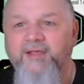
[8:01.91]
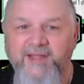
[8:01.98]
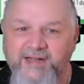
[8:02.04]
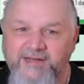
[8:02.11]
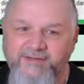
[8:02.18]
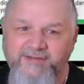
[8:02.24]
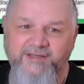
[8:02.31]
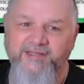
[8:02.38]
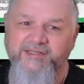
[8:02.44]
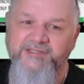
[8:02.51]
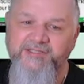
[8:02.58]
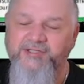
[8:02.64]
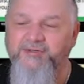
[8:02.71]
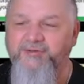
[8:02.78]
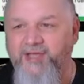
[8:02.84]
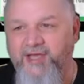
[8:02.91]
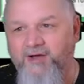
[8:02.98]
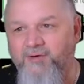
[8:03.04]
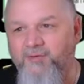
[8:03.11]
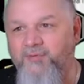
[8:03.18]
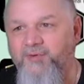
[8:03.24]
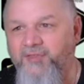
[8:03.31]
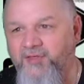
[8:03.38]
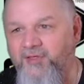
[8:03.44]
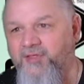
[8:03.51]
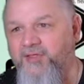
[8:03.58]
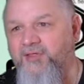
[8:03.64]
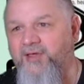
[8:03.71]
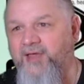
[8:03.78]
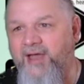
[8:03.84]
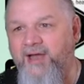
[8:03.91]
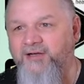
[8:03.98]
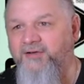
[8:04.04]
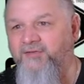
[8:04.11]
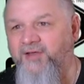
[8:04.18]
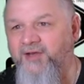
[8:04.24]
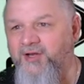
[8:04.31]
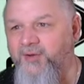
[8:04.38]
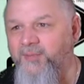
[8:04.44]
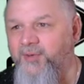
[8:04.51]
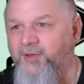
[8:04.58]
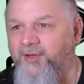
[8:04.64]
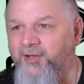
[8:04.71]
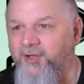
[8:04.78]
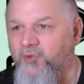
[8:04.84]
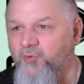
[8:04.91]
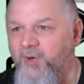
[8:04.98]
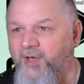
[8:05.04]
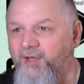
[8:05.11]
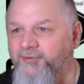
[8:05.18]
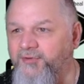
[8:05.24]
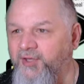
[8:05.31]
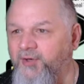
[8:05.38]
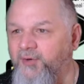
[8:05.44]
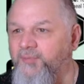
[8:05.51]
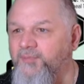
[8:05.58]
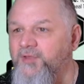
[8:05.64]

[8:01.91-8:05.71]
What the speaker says: That does still count with his activated ability as well, too.